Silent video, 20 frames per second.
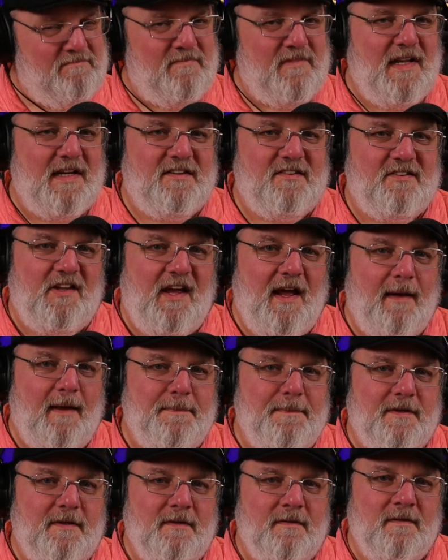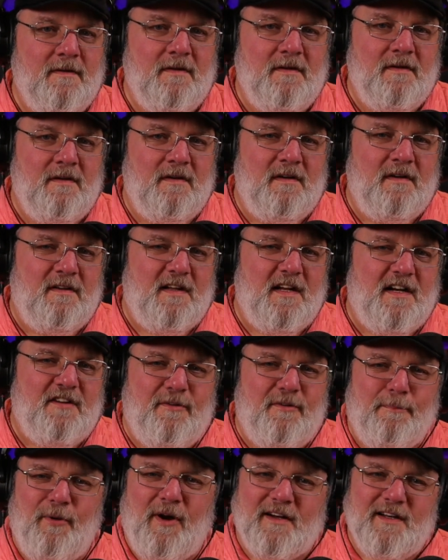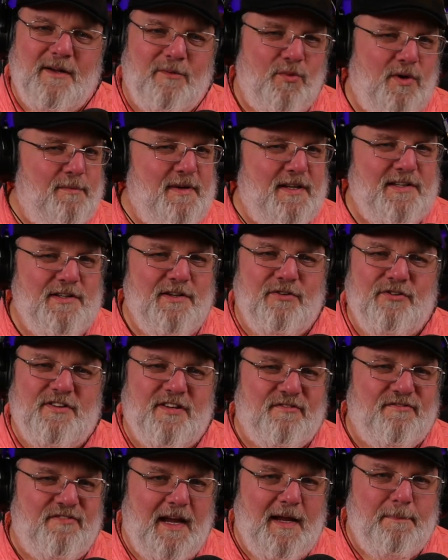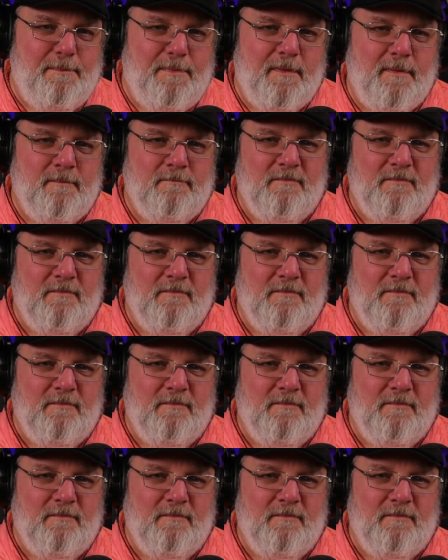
Except that if a pregnant woman used a vape